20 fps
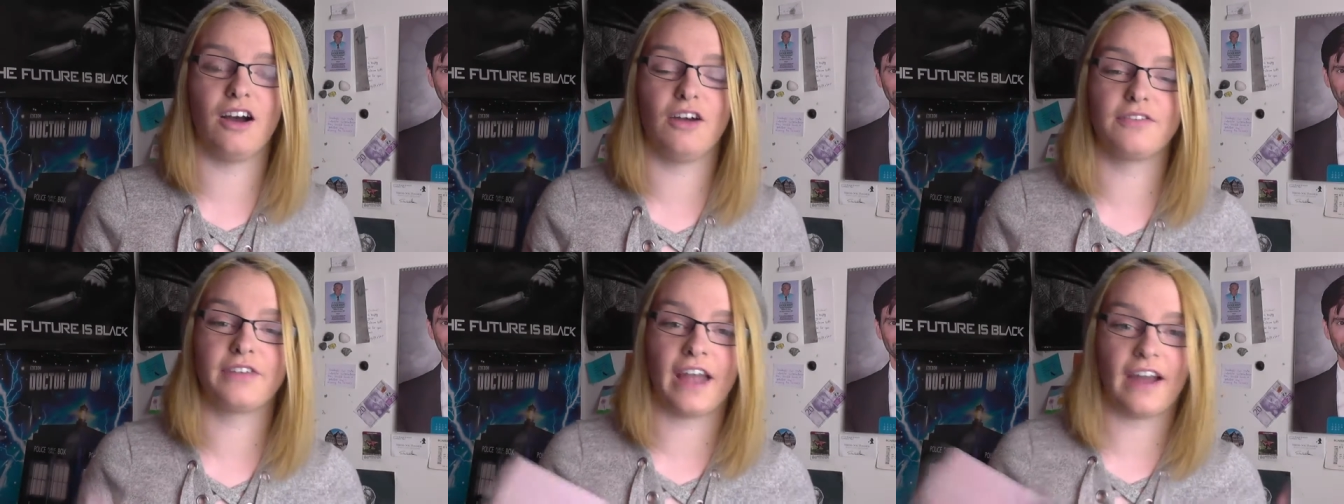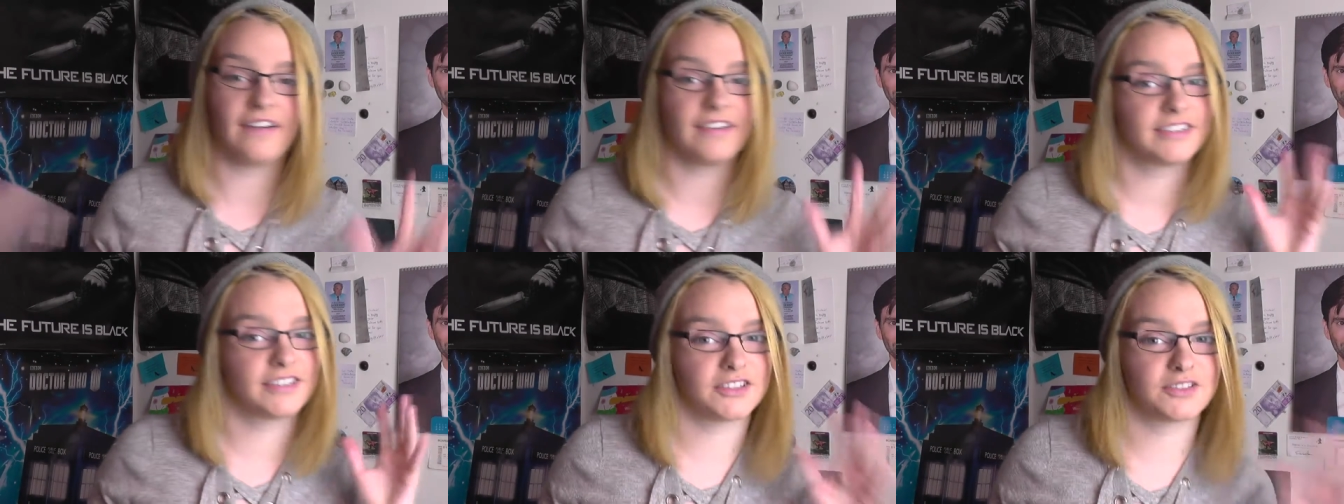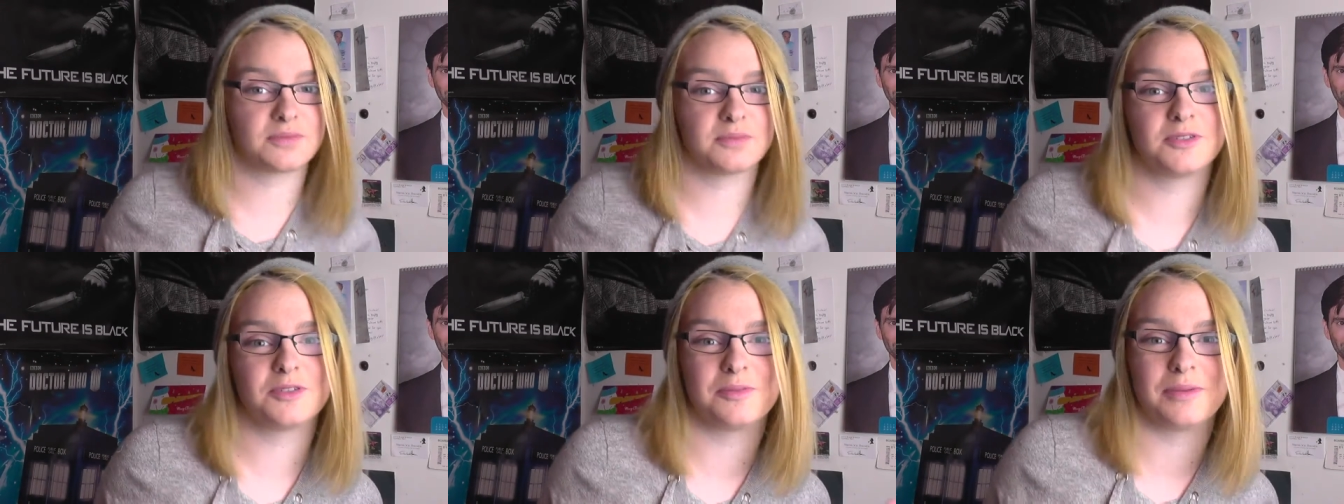of
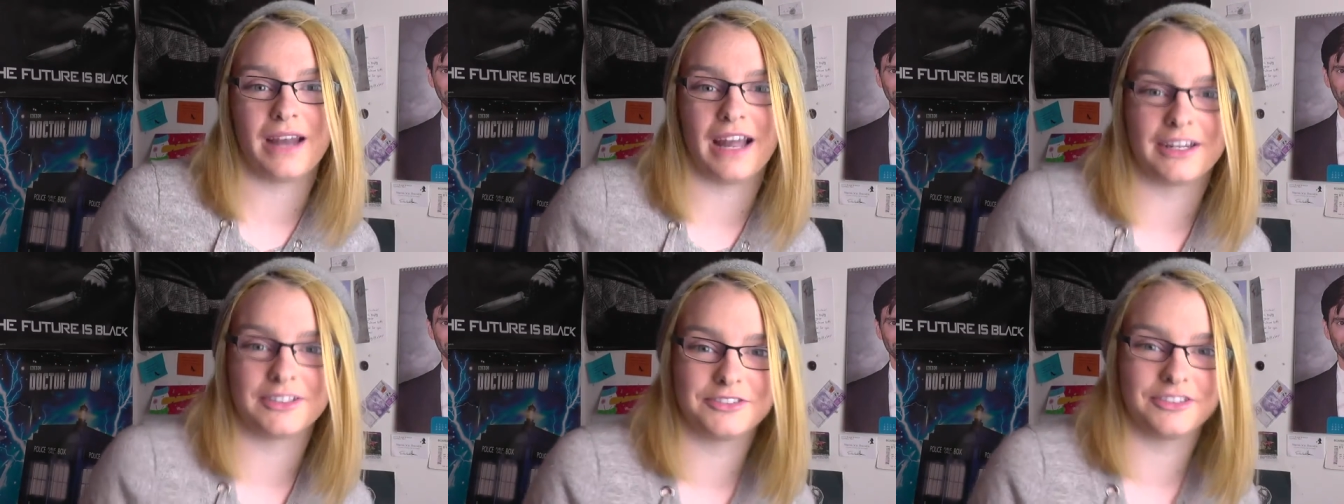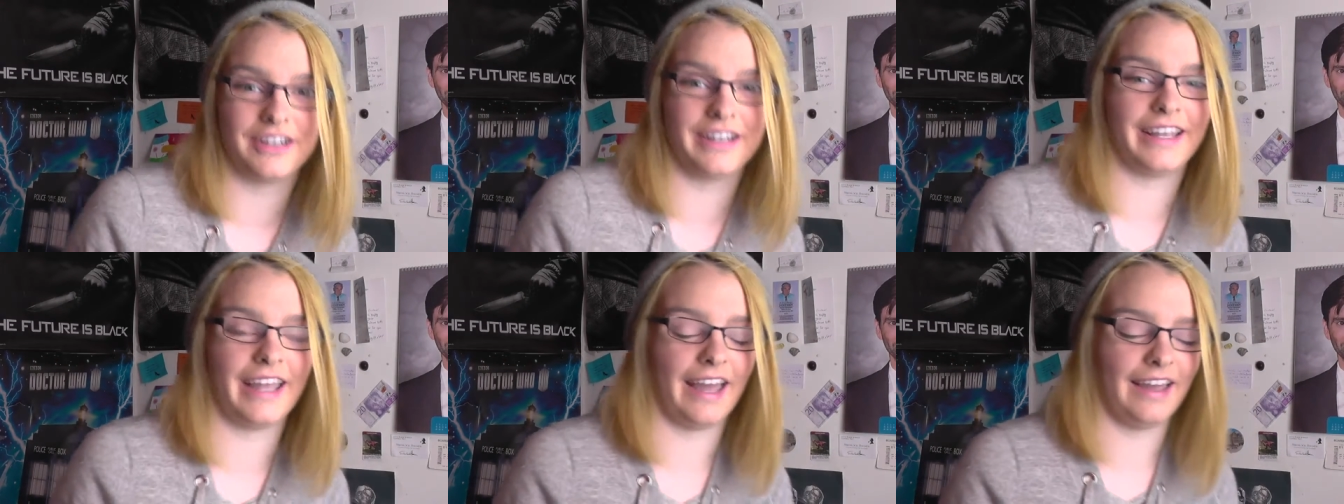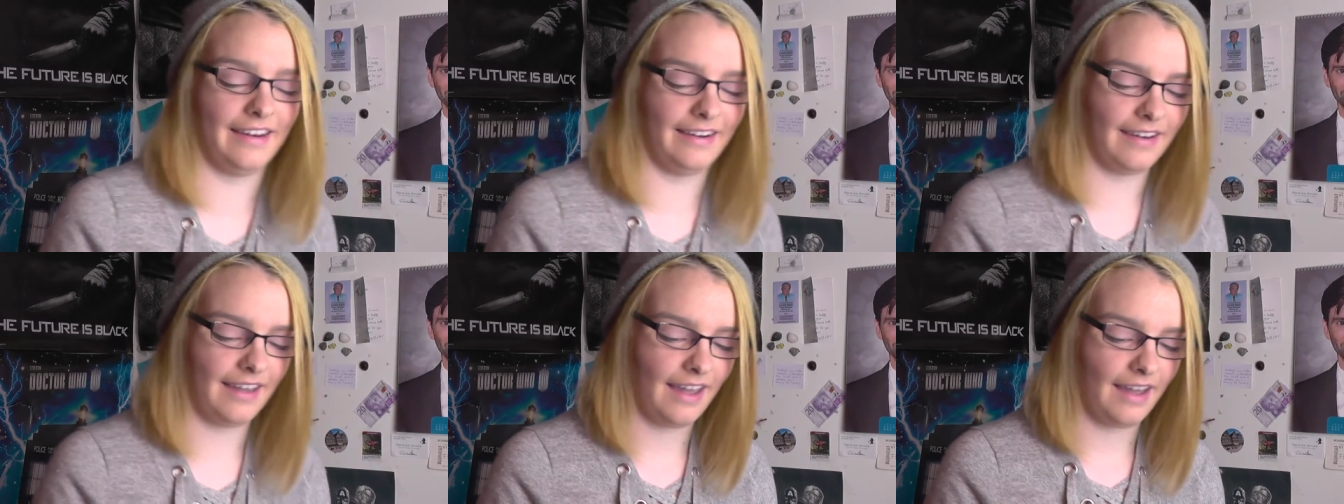characters from Supernatural
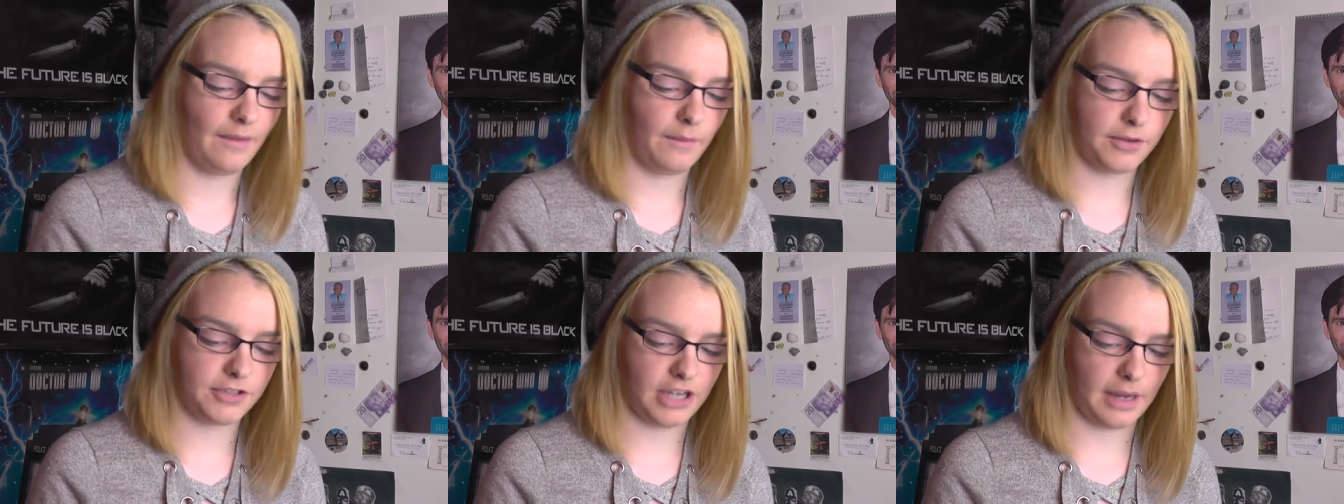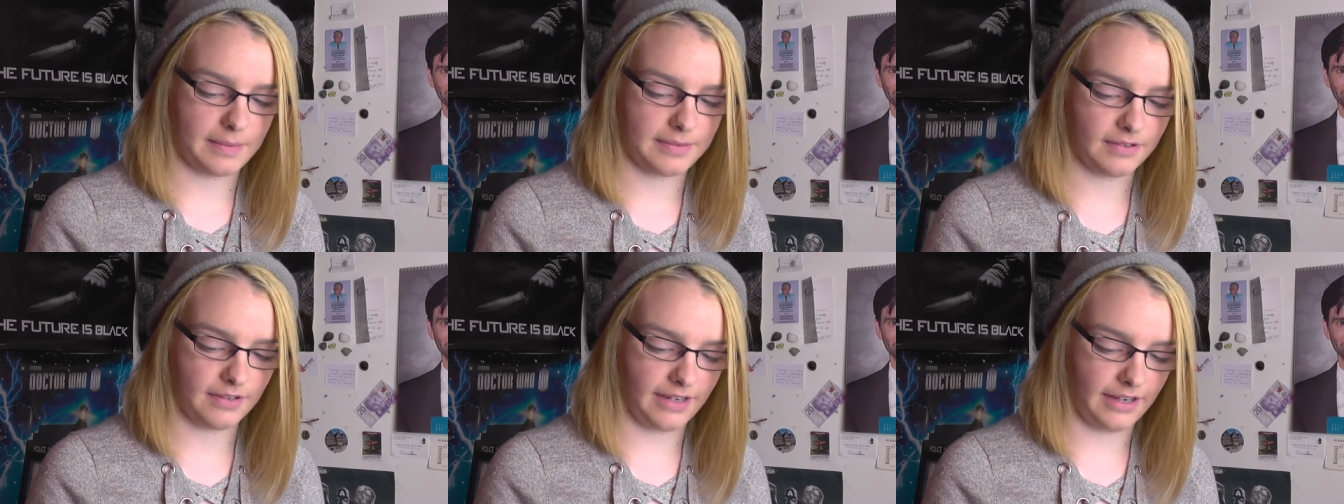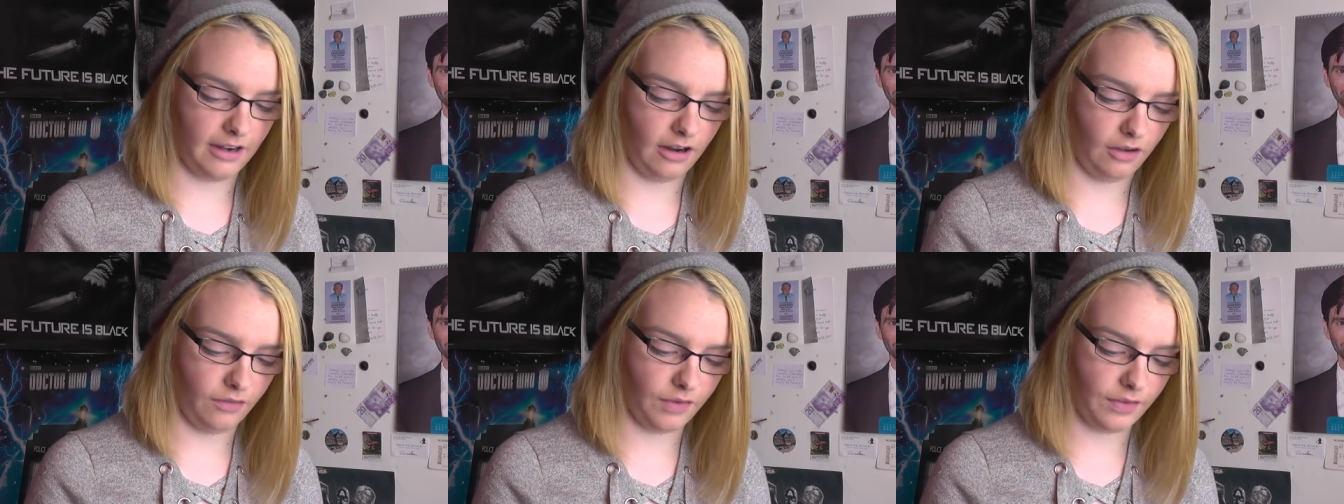again, which I
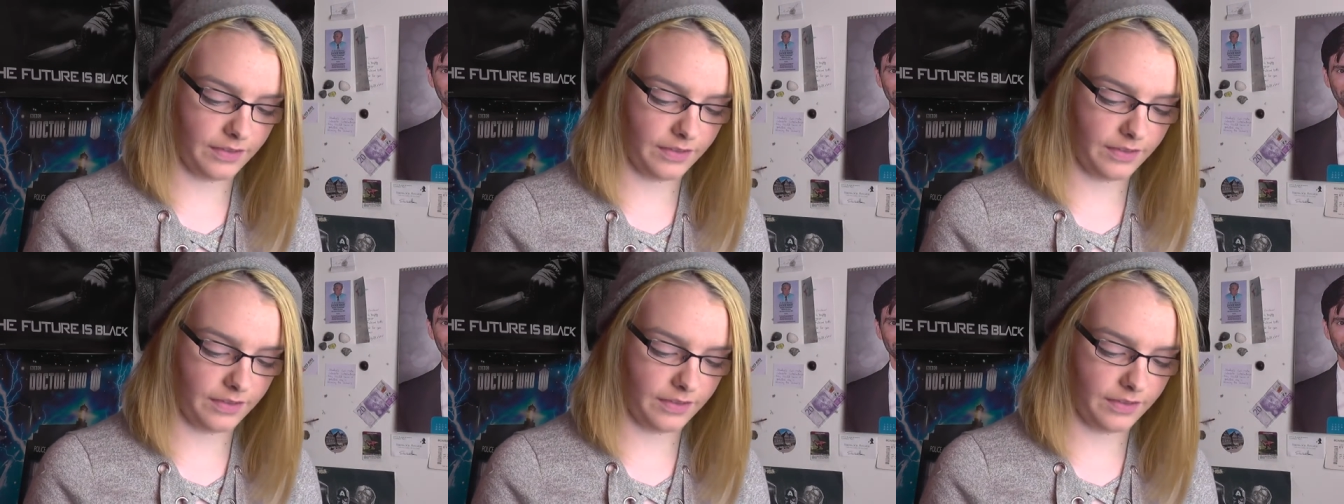absolutely love.